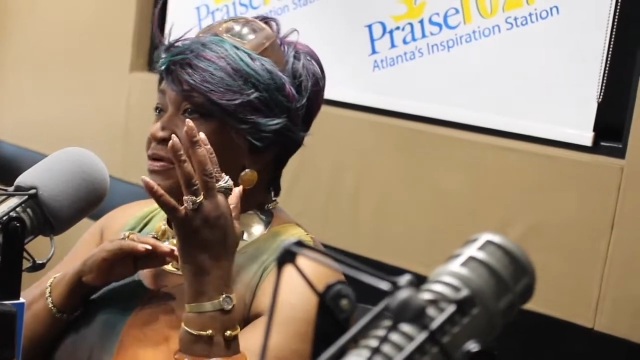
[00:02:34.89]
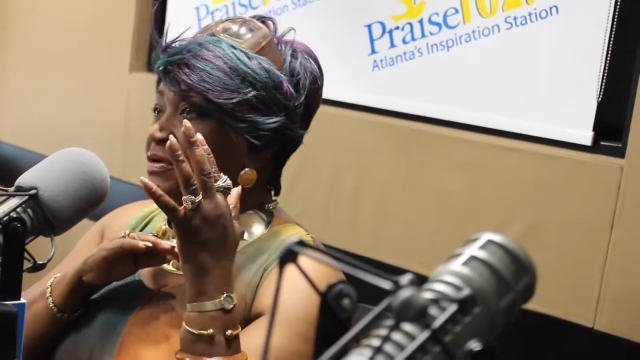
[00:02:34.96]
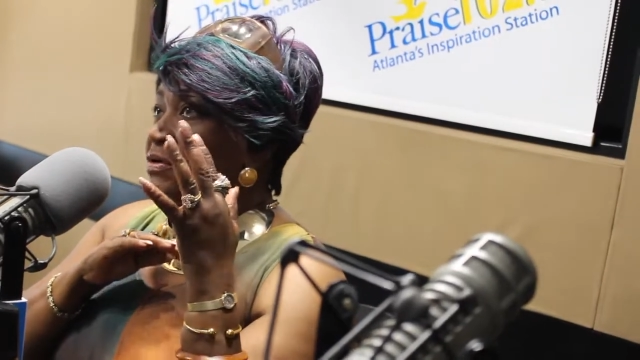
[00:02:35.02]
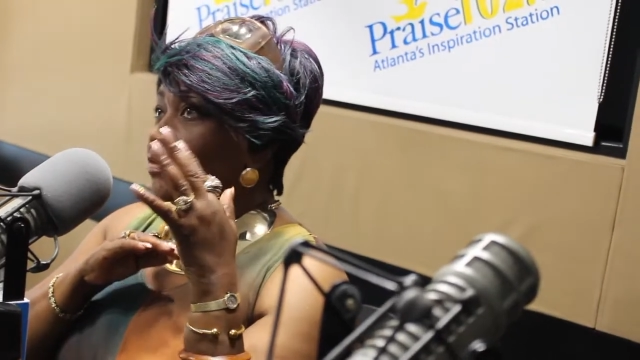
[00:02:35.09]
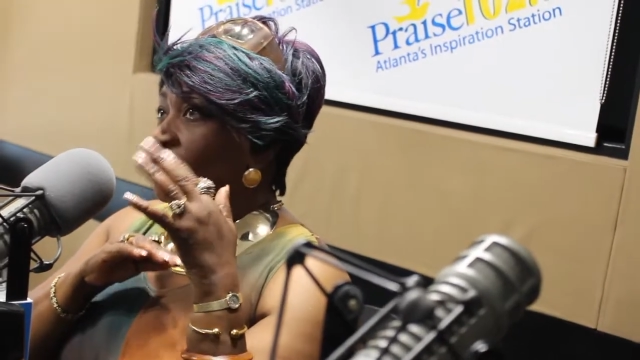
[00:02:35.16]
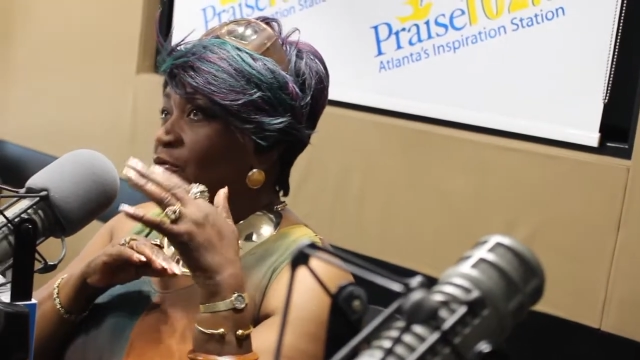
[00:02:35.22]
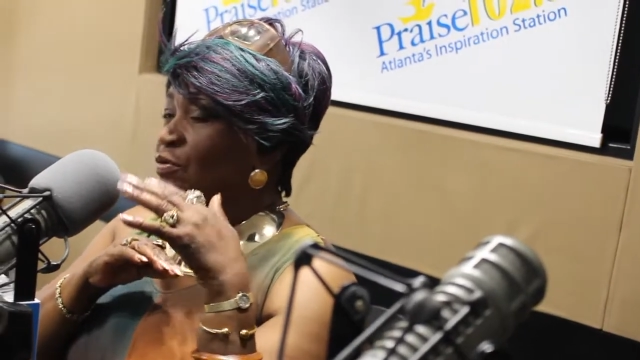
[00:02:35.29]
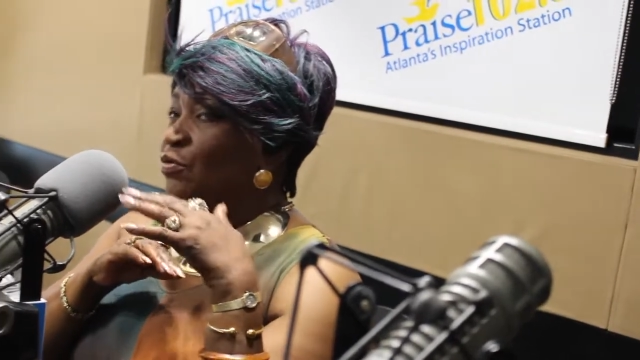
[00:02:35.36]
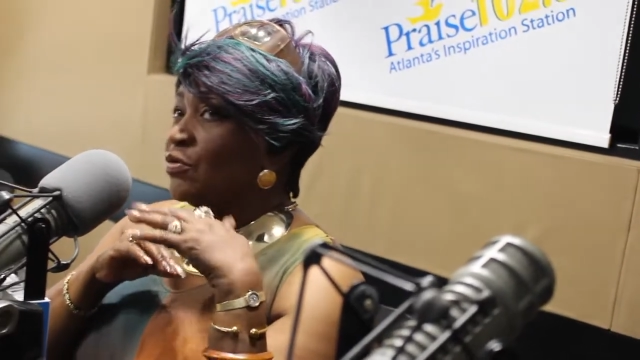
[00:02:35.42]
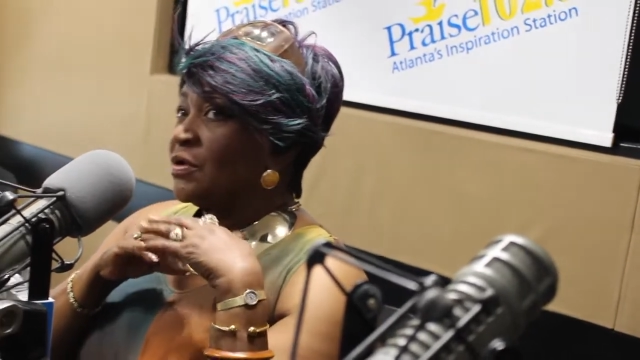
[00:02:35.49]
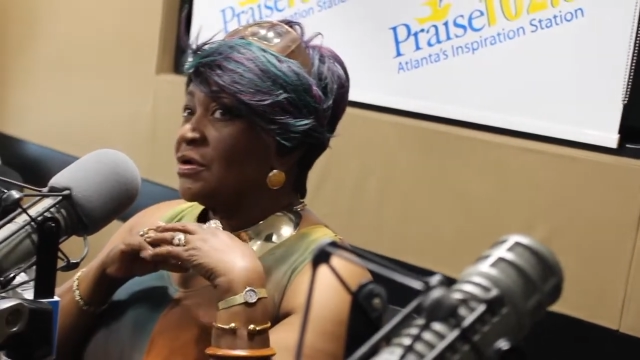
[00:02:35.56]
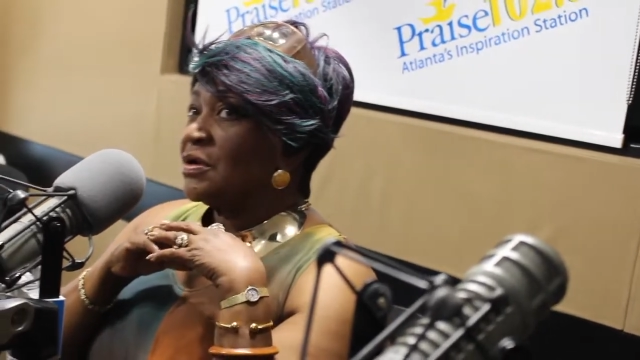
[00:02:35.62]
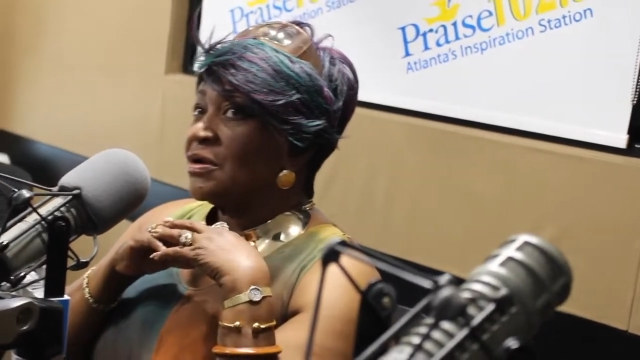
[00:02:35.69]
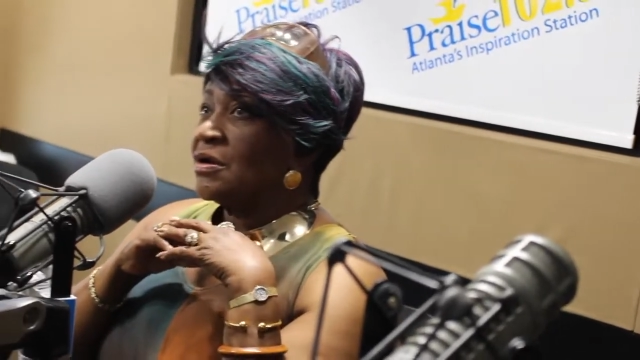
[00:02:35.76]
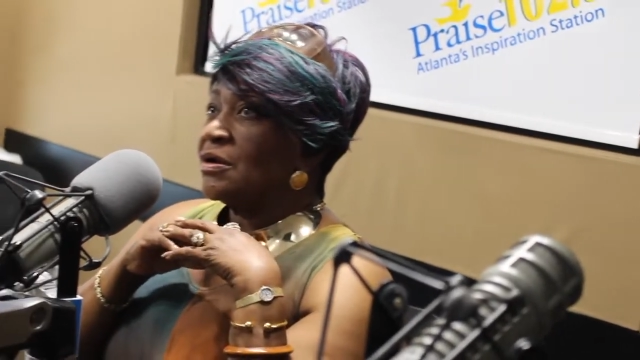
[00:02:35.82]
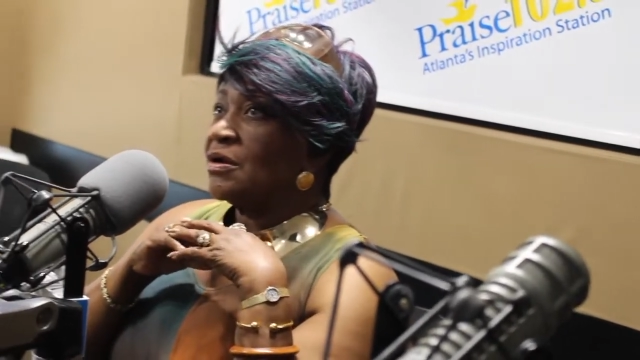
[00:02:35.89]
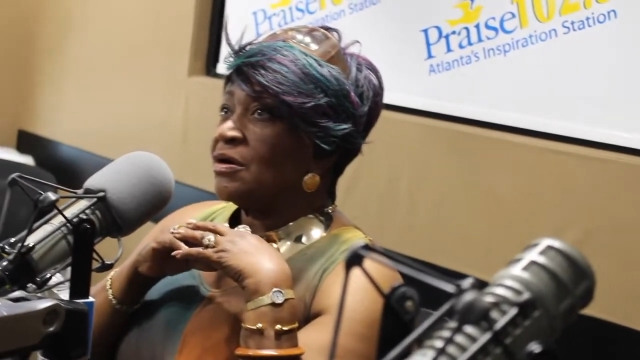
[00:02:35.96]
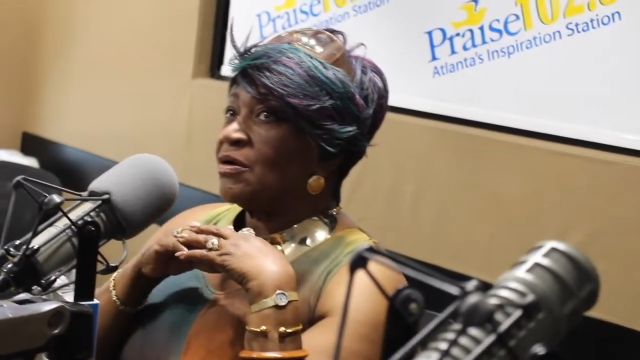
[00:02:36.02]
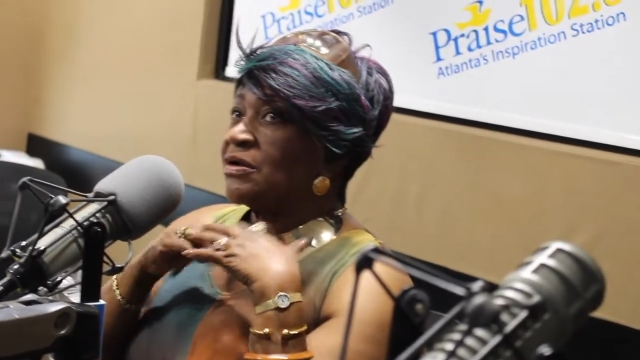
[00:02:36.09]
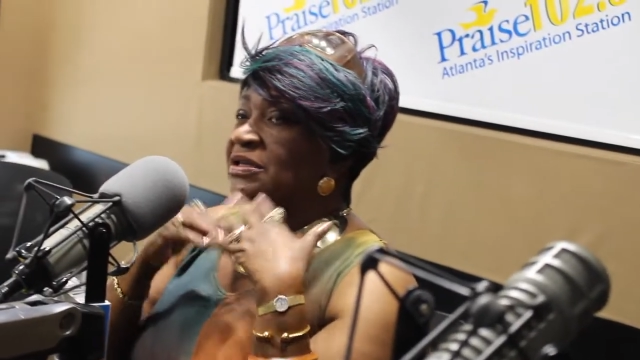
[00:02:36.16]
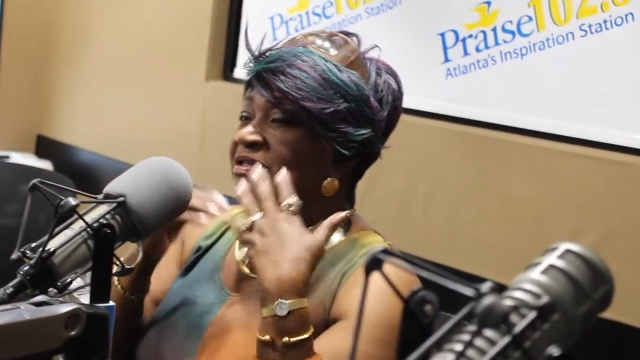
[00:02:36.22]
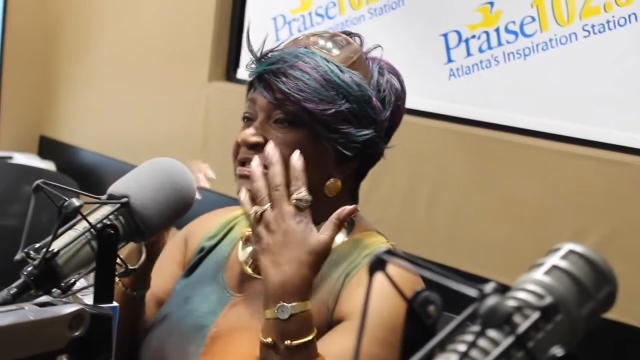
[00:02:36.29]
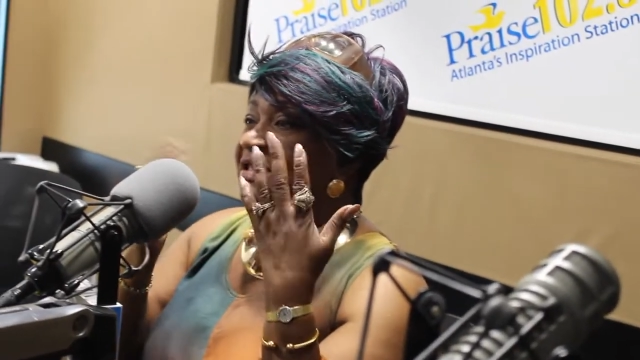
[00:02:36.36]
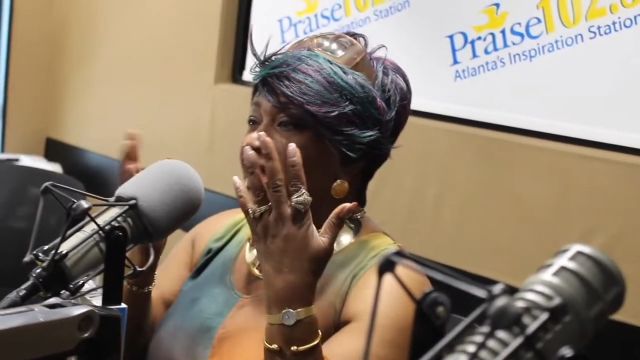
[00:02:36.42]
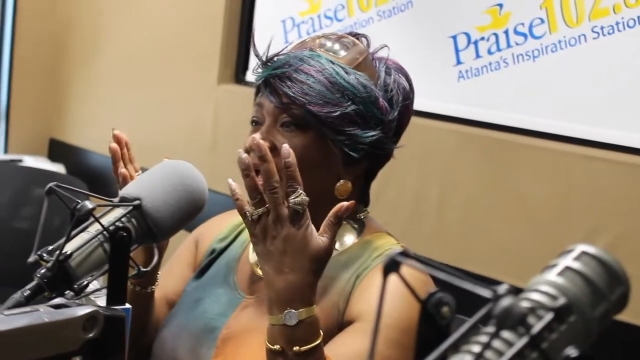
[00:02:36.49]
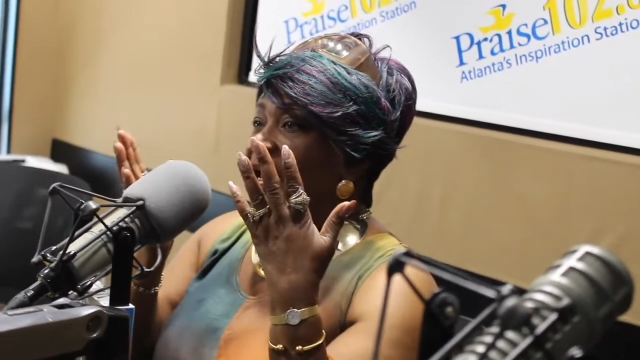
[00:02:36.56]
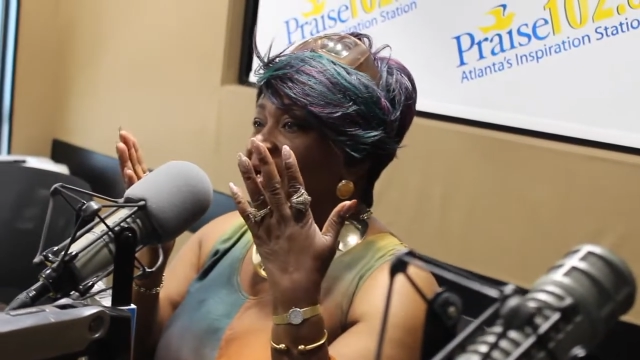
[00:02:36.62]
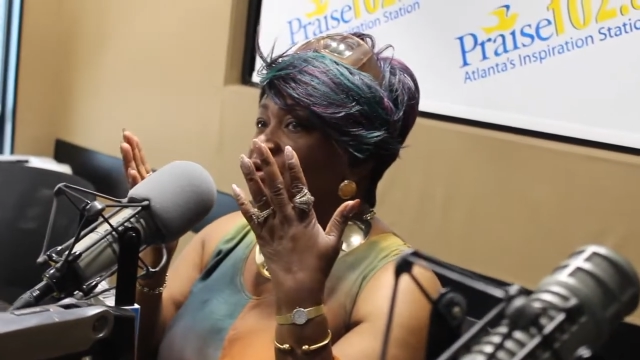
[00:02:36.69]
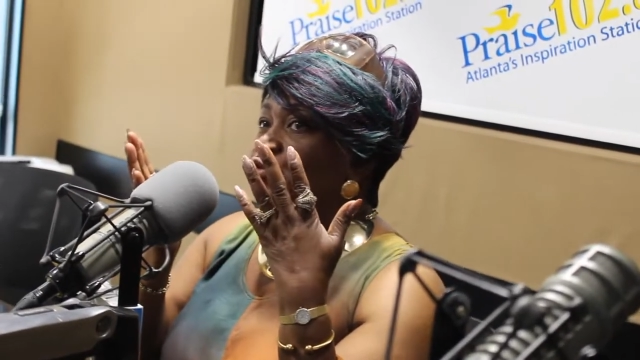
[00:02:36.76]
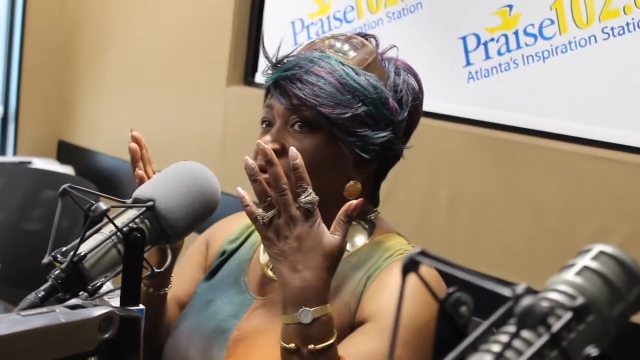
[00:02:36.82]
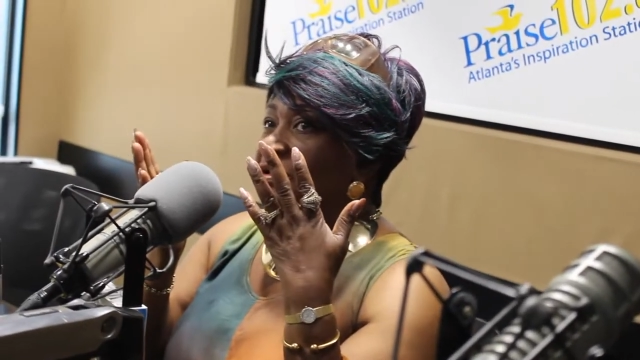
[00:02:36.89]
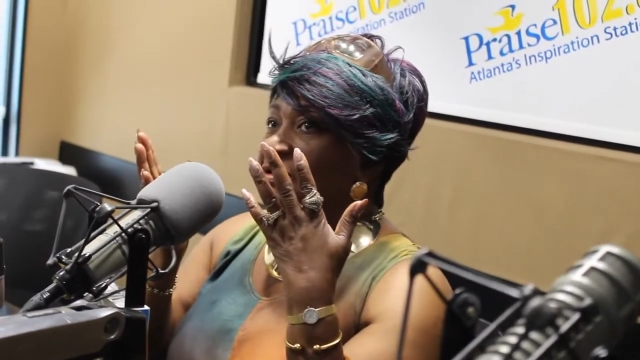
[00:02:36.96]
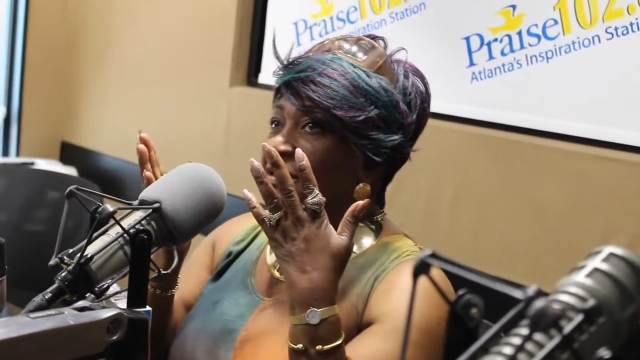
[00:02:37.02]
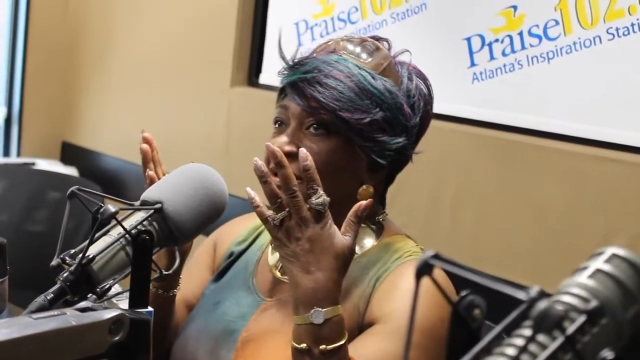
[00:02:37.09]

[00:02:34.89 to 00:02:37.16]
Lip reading: old on the stage with